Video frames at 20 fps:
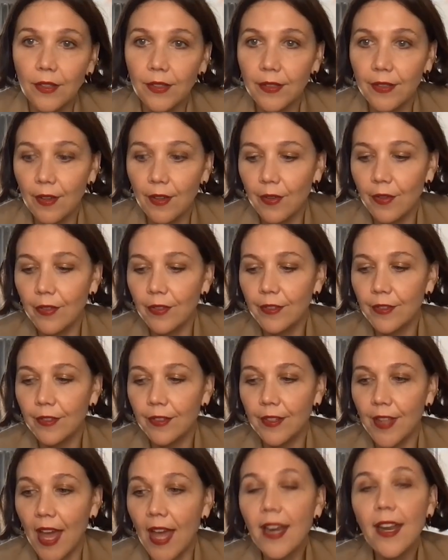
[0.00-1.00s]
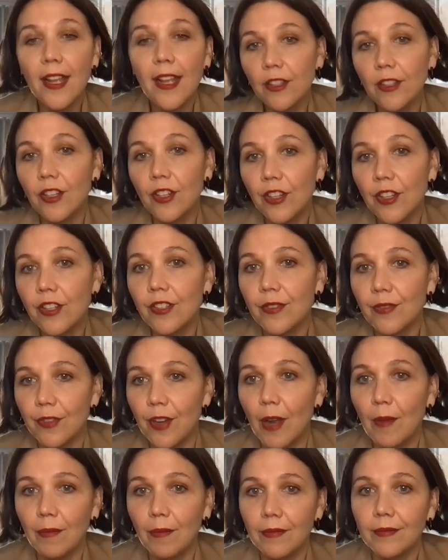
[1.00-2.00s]
So that I learned
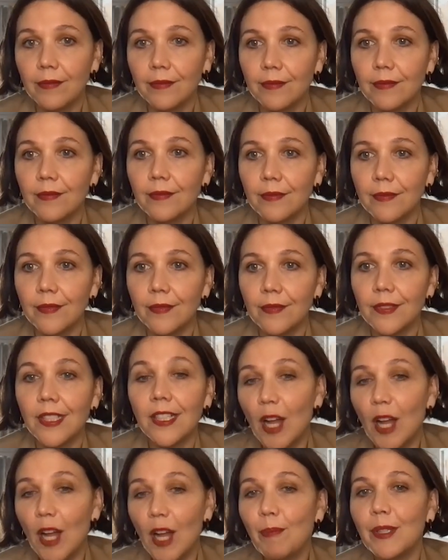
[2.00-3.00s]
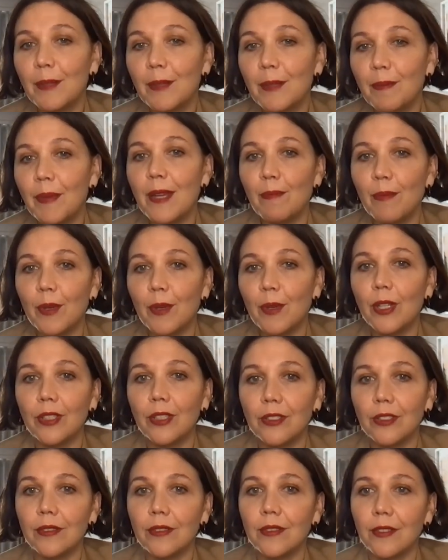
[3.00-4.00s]
from a couple of
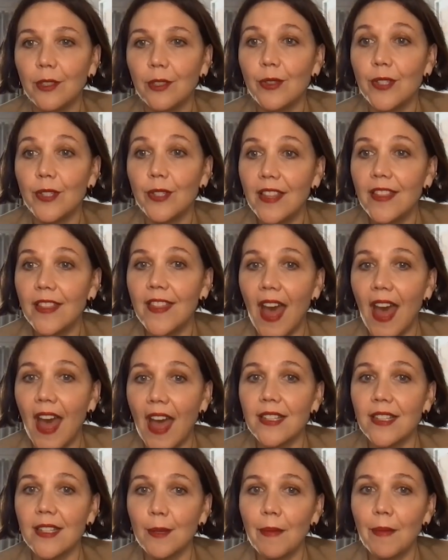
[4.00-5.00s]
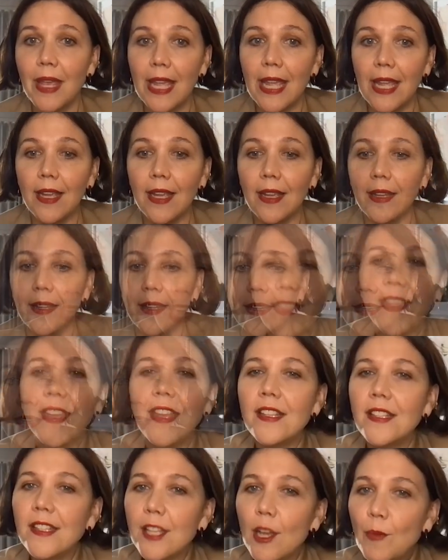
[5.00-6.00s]
people who did that to me. I
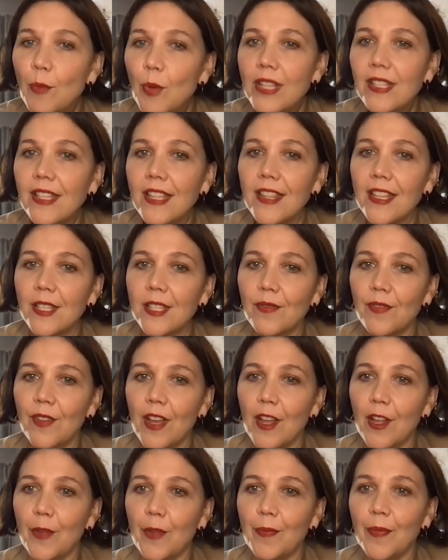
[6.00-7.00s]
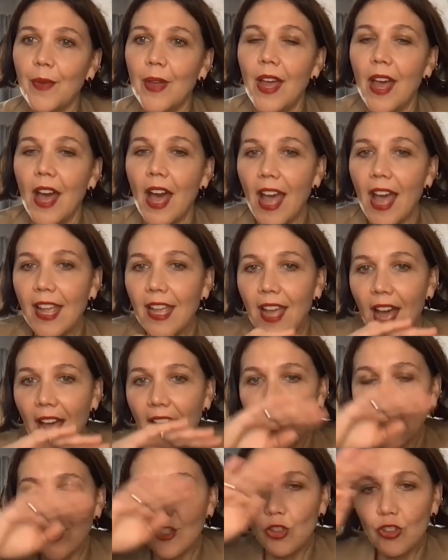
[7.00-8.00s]
think in some ways in this film,
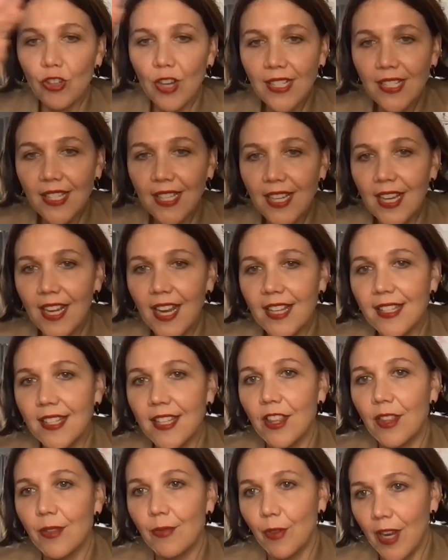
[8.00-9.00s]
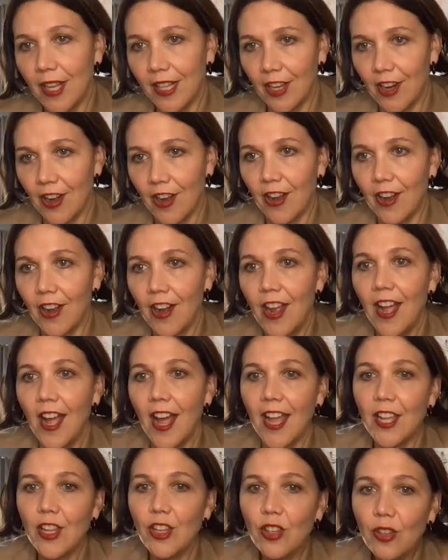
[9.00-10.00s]
I constructed it as a thriller.
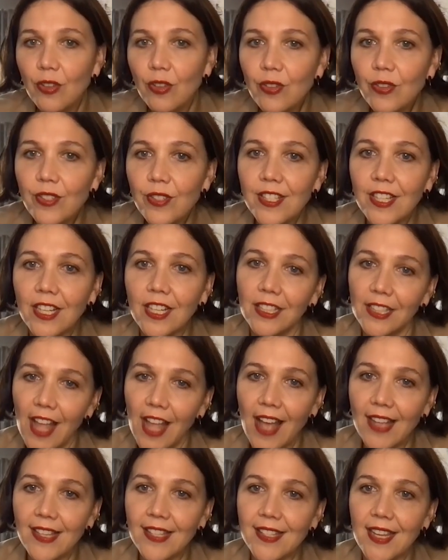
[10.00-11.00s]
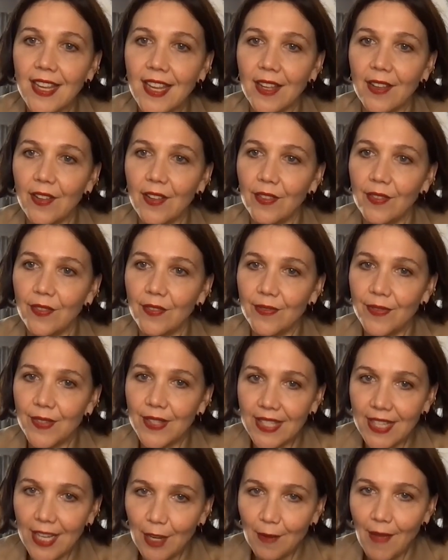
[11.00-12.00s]
I used a classic
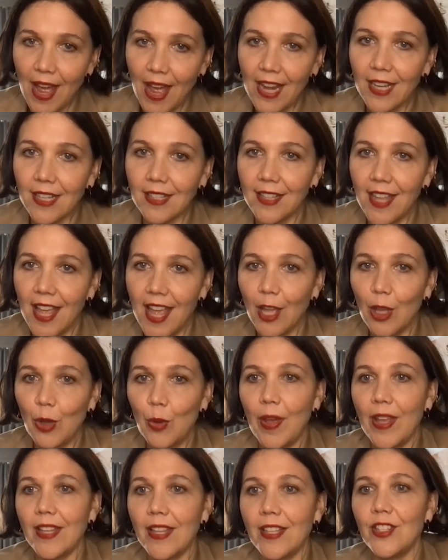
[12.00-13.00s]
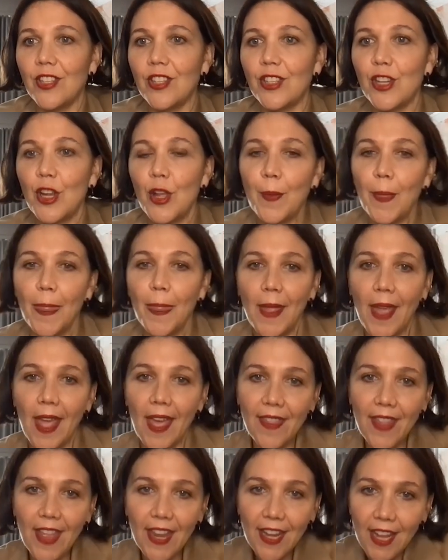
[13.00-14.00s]
cinematic language.
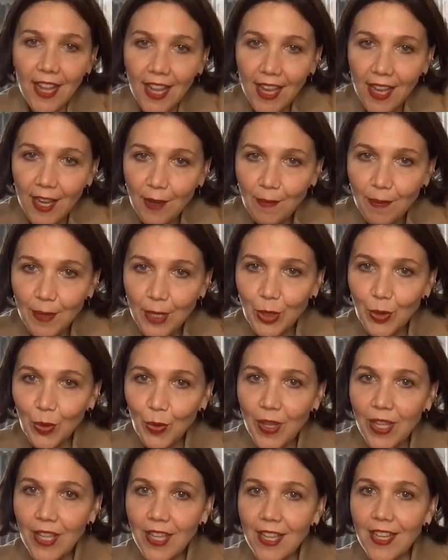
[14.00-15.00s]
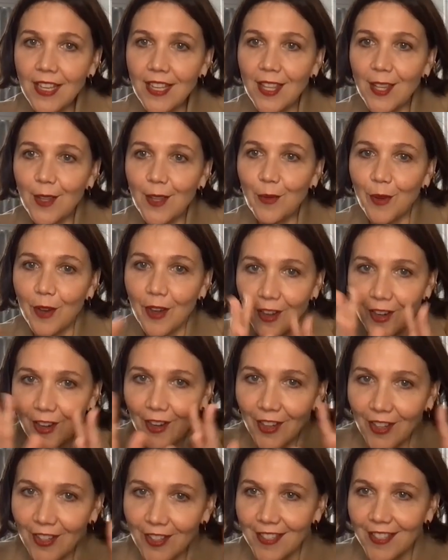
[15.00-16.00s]
And then in between the
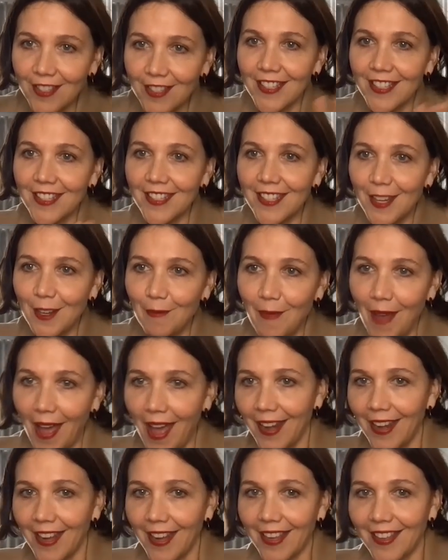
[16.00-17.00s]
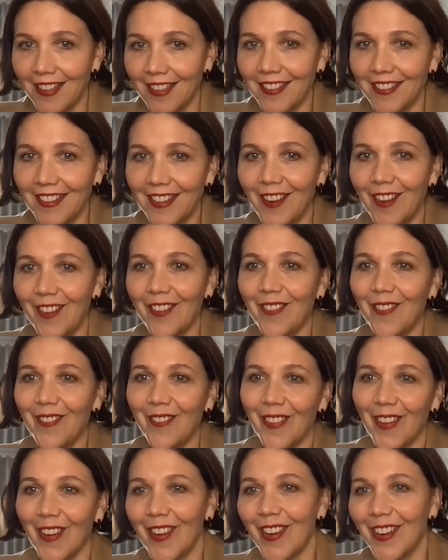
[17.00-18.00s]
words, the cinematic, you
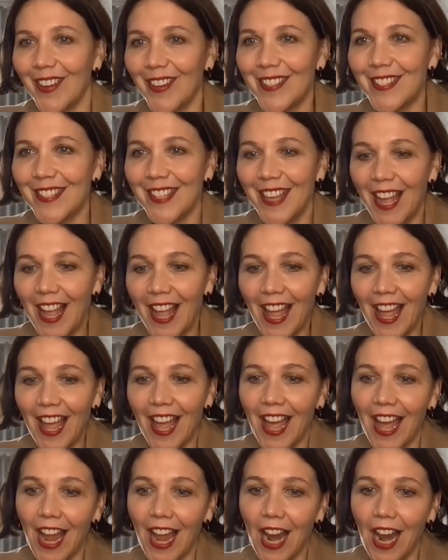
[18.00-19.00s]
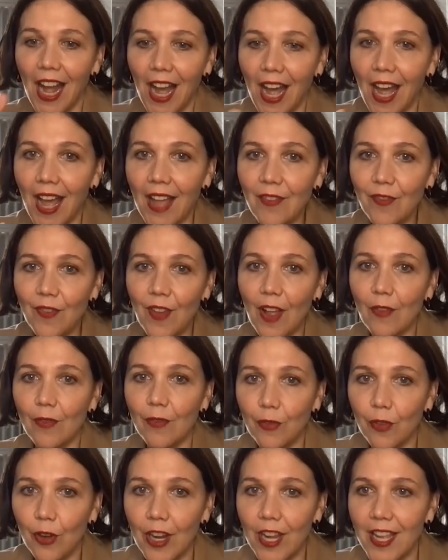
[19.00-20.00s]
know, words, I
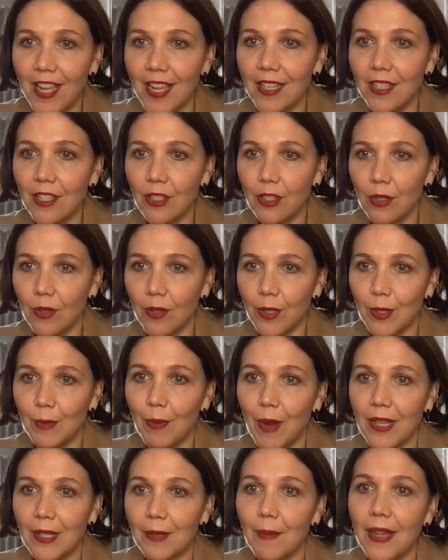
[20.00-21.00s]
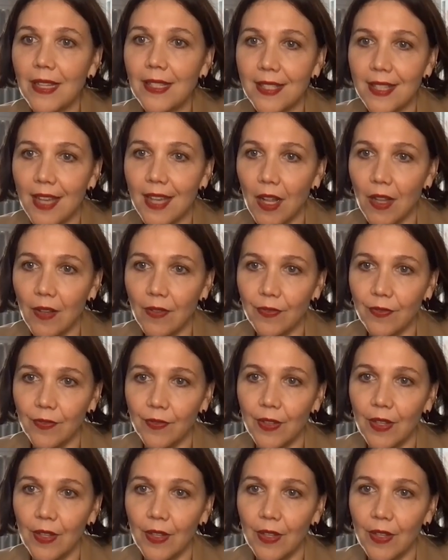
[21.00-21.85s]
felt free to express myself.